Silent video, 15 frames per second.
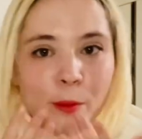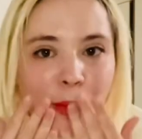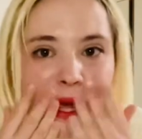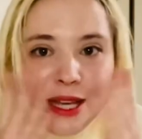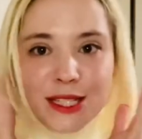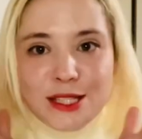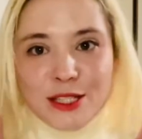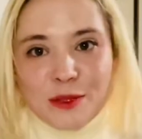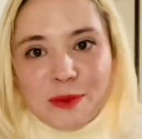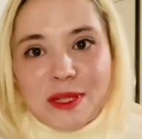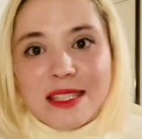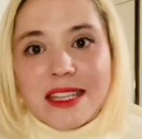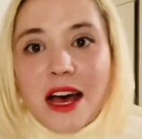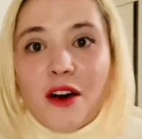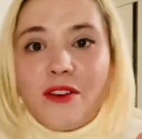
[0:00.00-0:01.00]
my
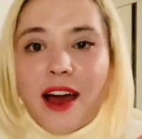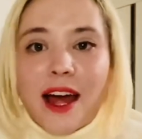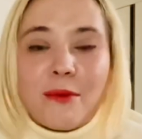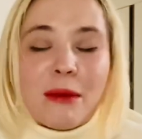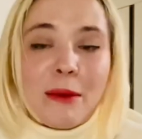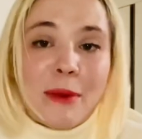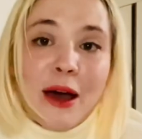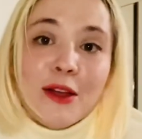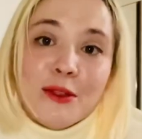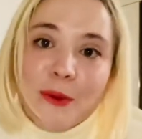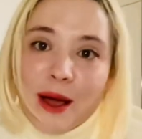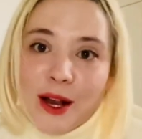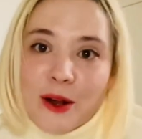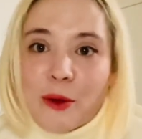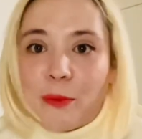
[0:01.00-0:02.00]
stupid self had my mouth
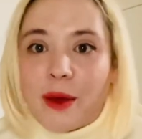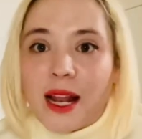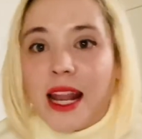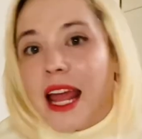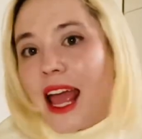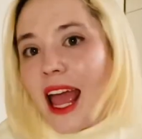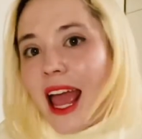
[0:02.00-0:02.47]
wide open